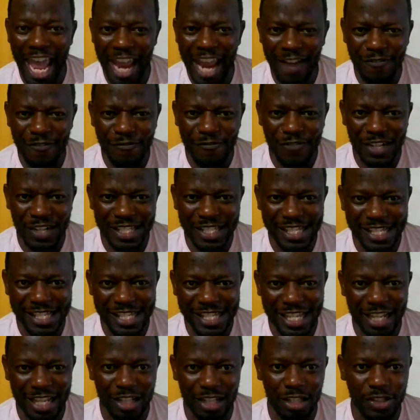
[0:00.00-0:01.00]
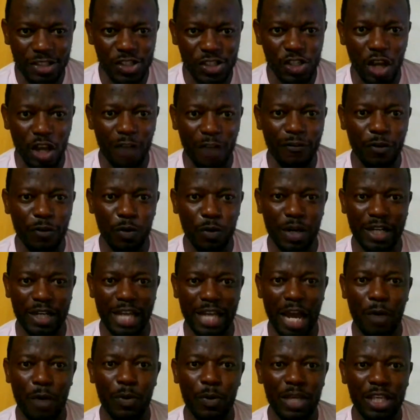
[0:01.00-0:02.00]
every single
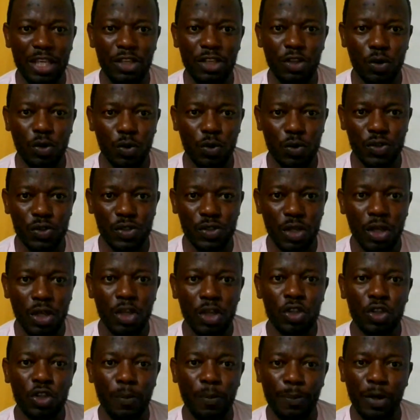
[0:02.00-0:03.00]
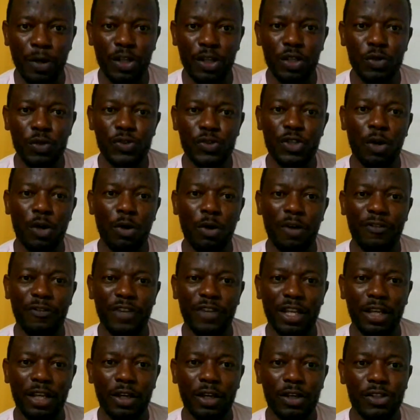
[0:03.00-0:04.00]
software that we use to produce our
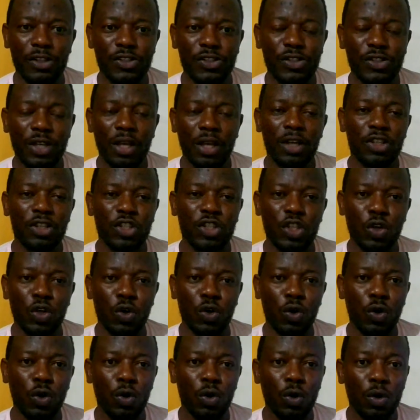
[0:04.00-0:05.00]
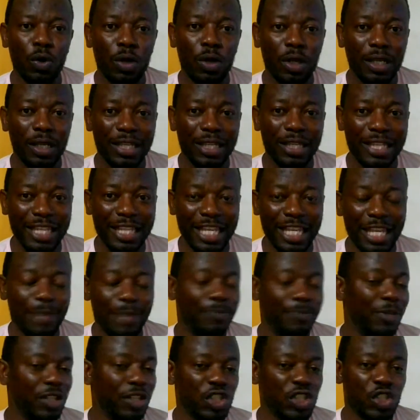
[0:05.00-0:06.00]
videos, to
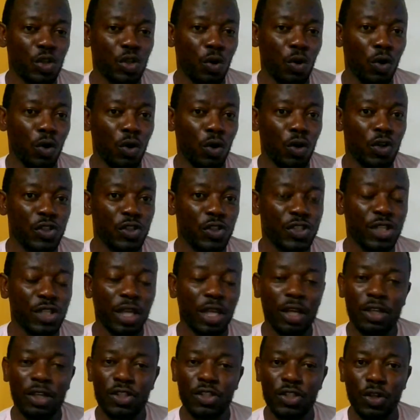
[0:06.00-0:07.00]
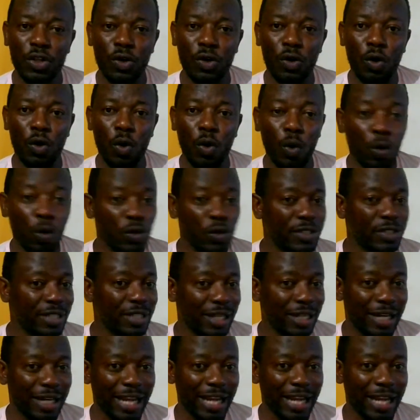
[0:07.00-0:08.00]
keep the shows, to host
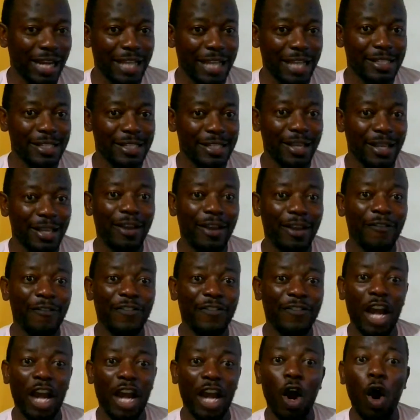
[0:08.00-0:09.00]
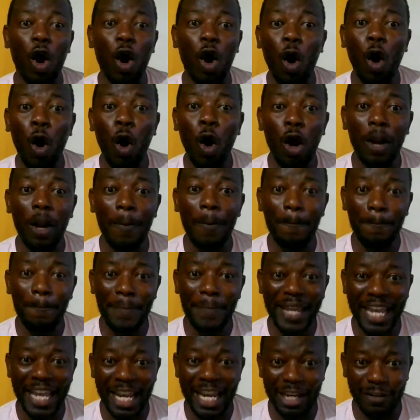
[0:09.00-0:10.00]
a class, they are all
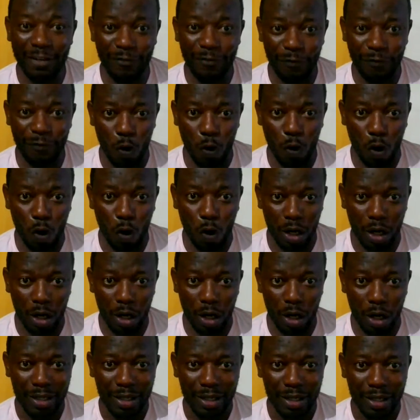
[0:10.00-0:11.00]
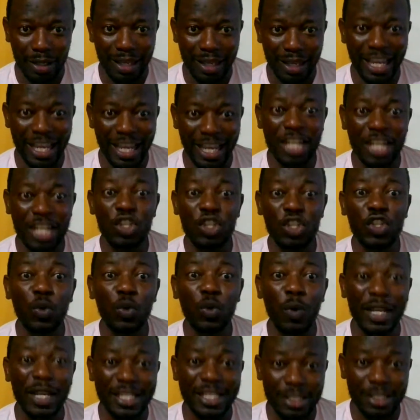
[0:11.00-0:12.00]
paid for in
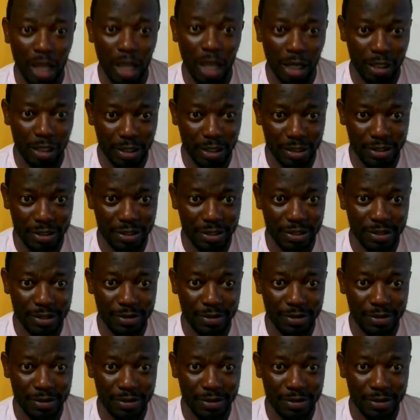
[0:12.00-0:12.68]
US dollars.